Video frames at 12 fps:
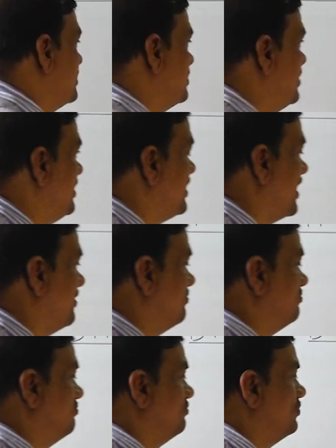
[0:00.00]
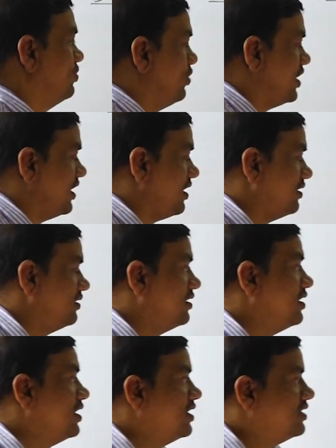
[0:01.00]
a secant. Okay, now.
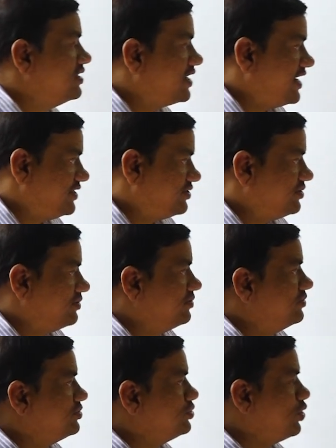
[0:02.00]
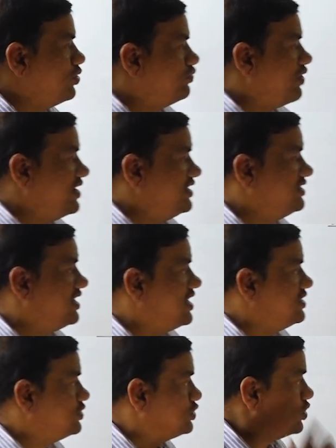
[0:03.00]
Right. So what is
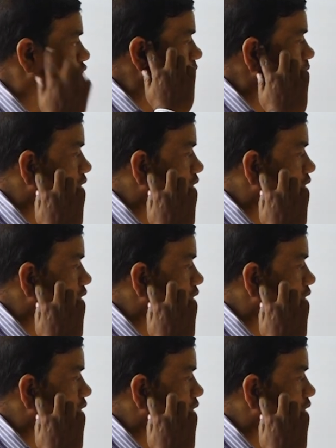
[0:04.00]
the slope